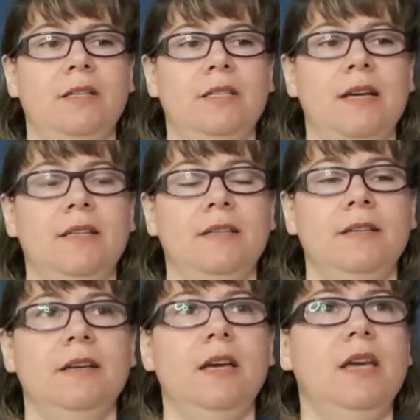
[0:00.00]

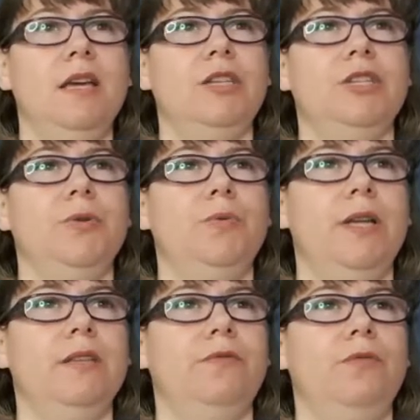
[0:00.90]
sizing. She
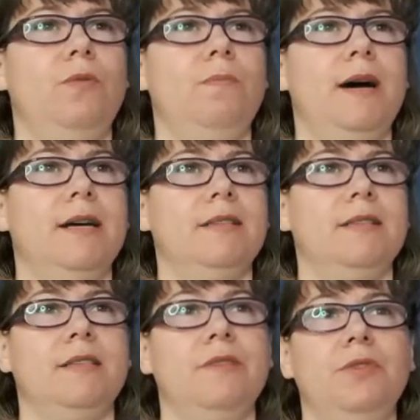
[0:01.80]
went from
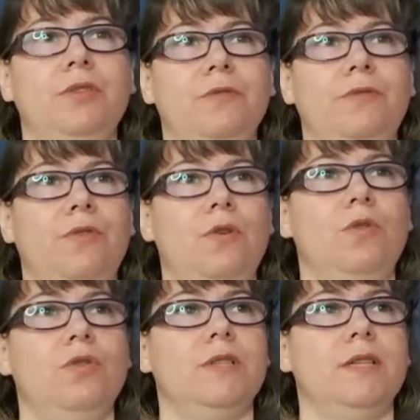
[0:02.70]
bust
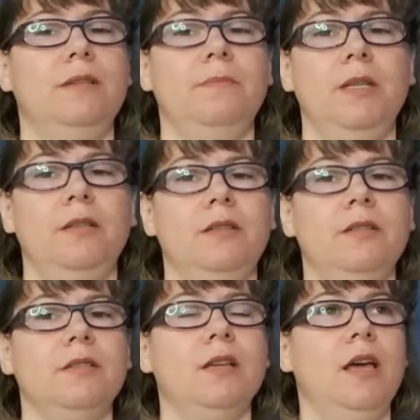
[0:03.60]
74
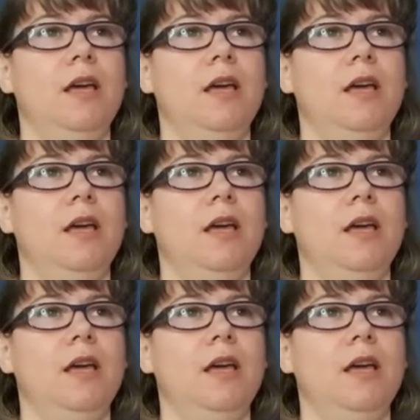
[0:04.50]
centimeters